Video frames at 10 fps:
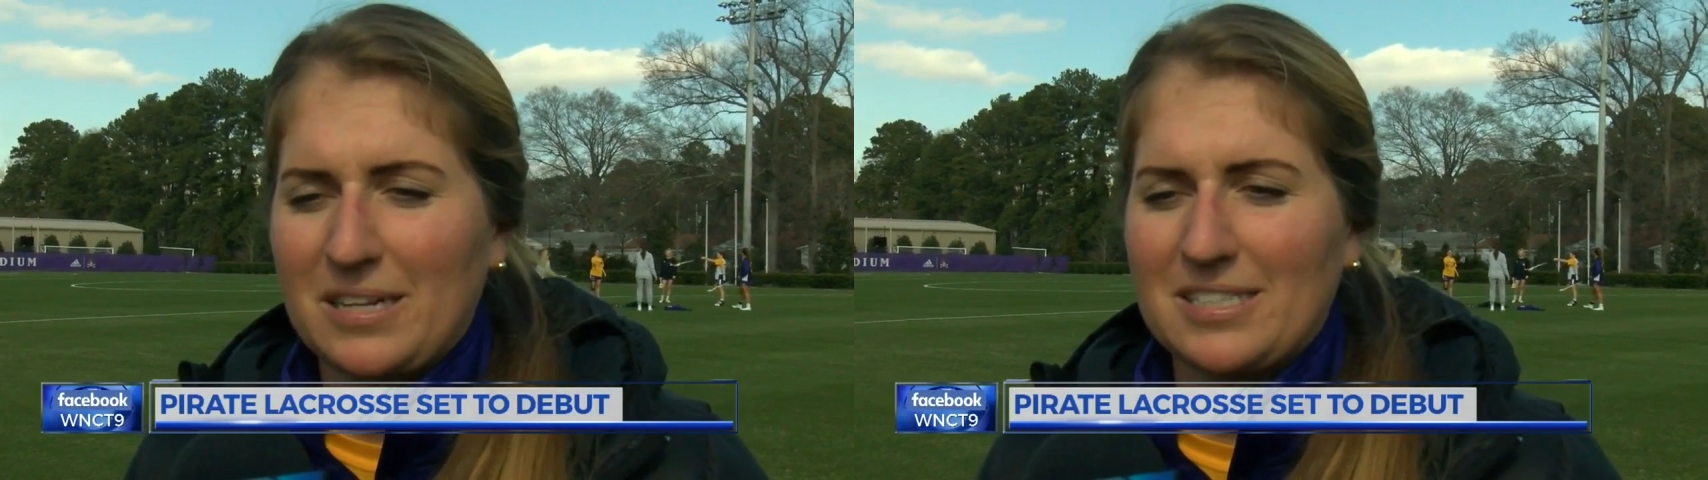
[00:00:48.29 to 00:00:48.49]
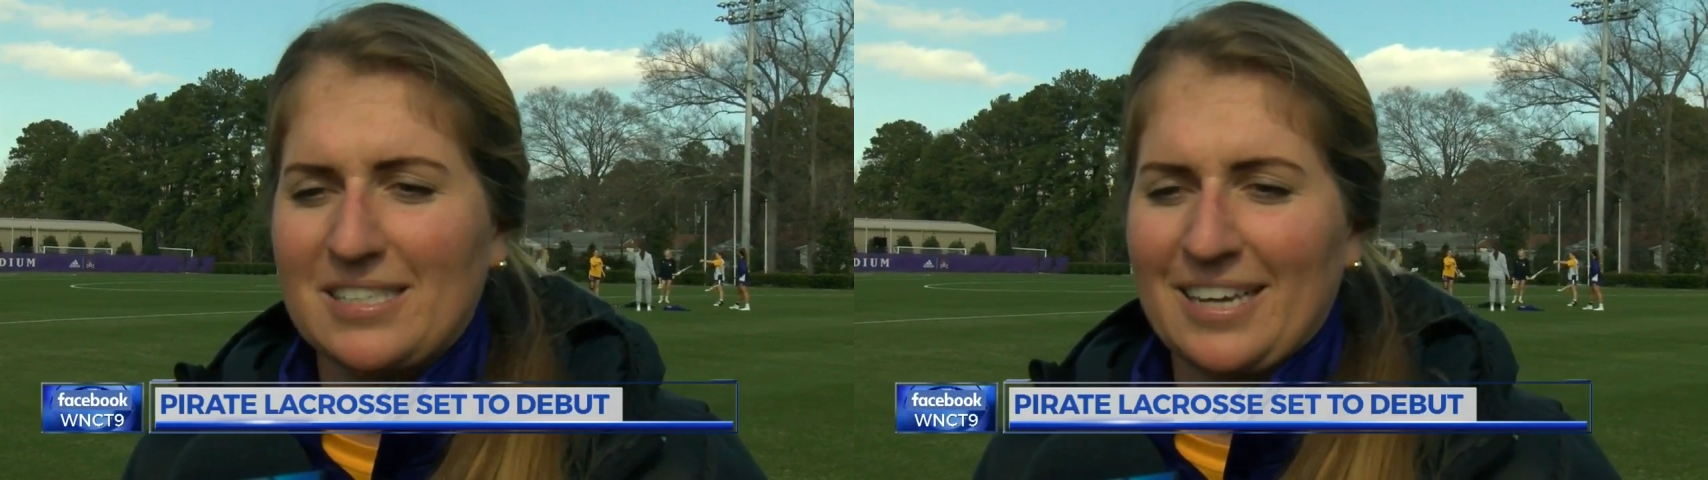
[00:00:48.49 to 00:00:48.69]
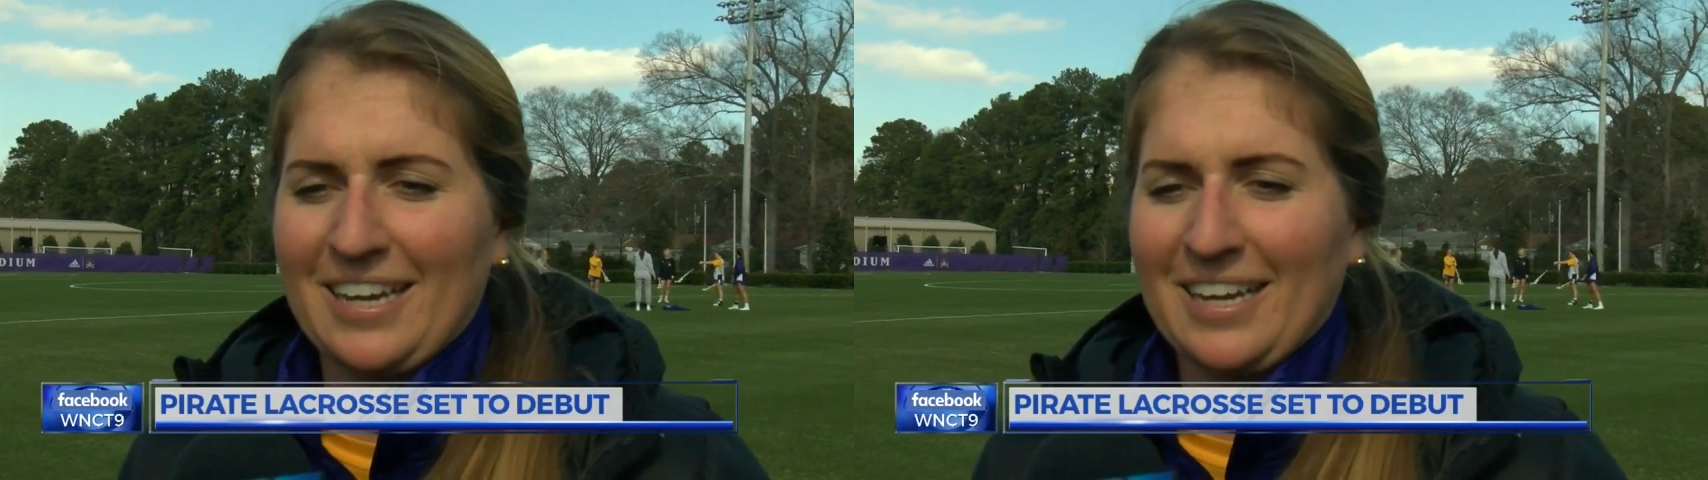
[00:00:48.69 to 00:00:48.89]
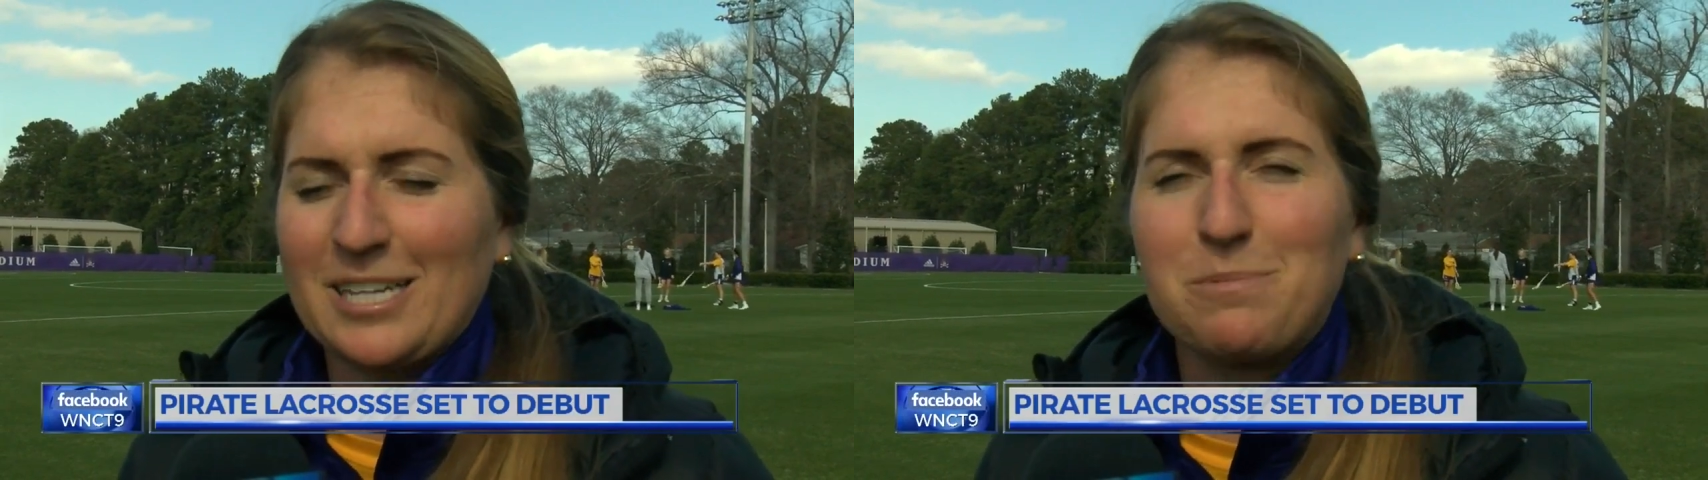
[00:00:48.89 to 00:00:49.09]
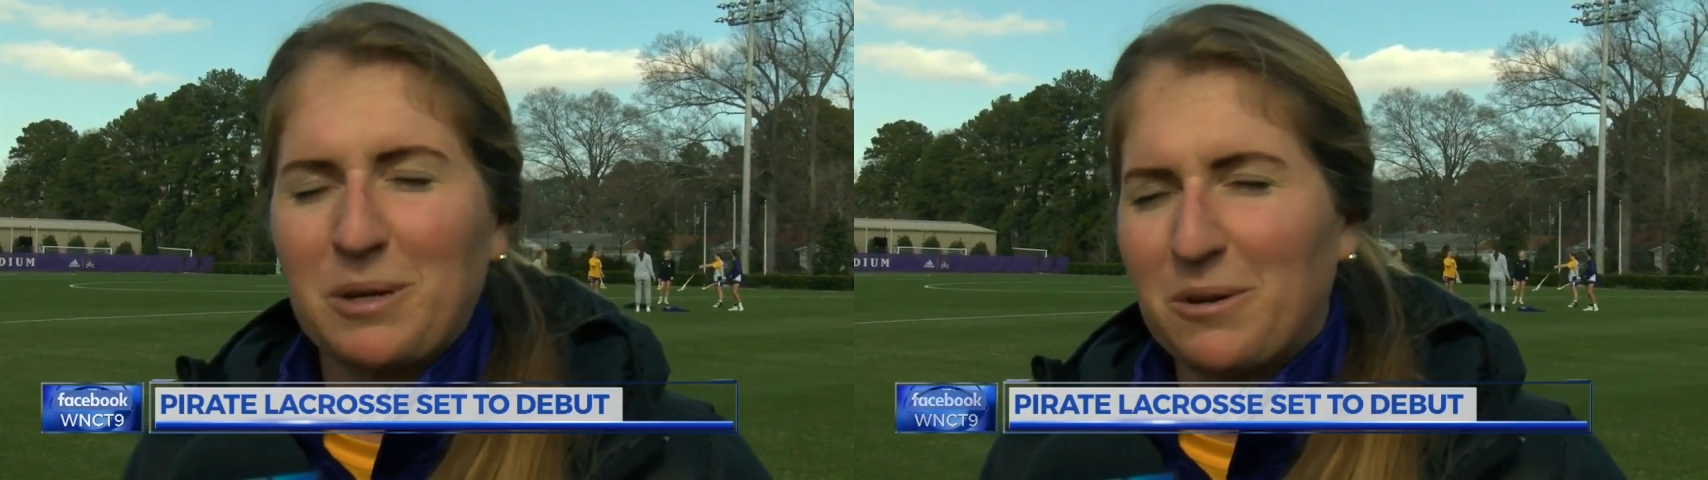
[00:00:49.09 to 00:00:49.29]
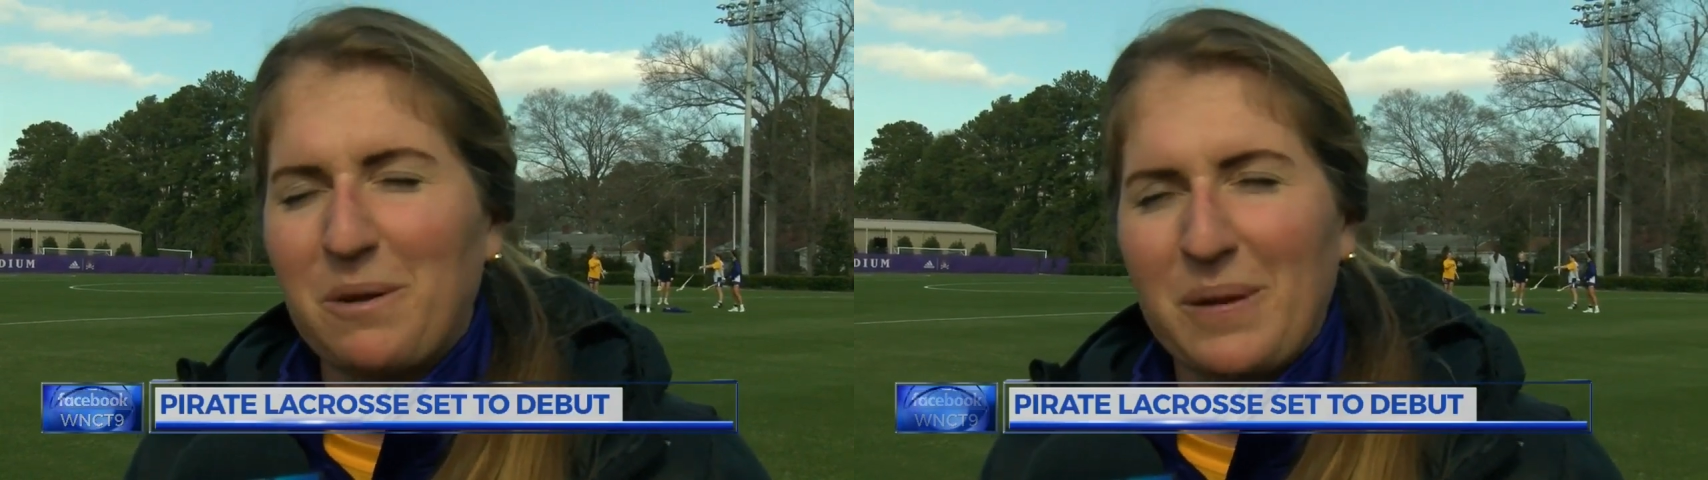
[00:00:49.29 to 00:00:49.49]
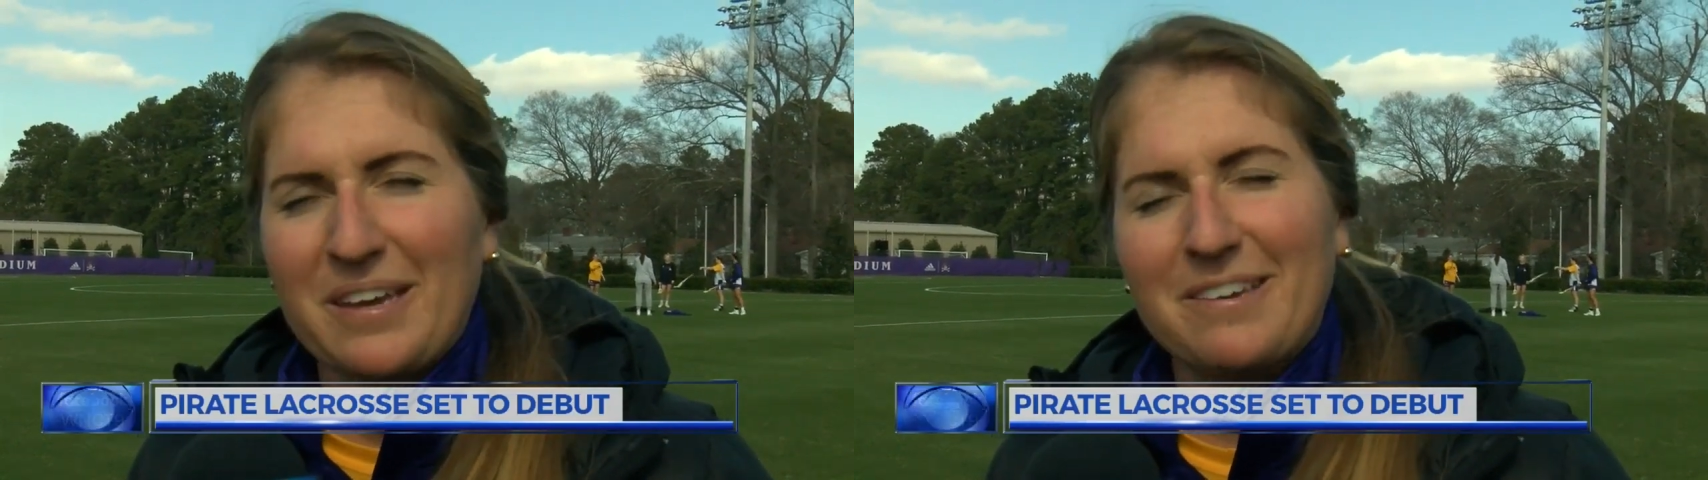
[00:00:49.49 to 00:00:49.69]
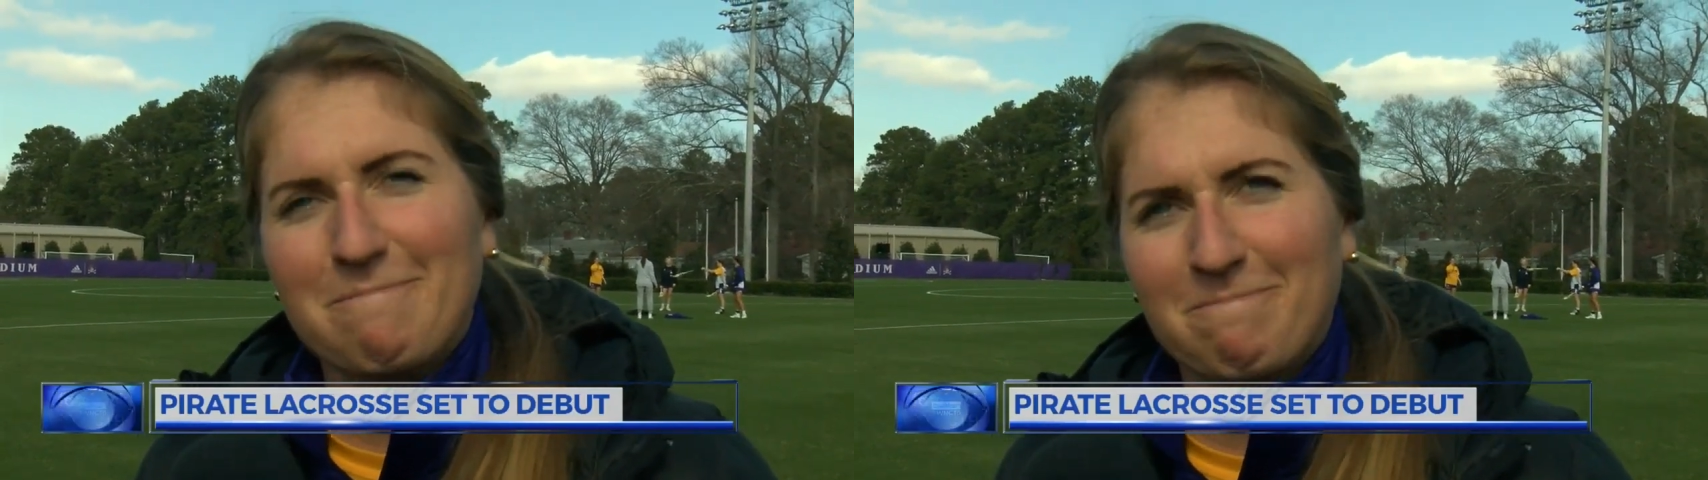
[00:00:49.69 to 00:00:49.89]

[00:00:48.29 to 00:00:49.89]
It's it's been a great week.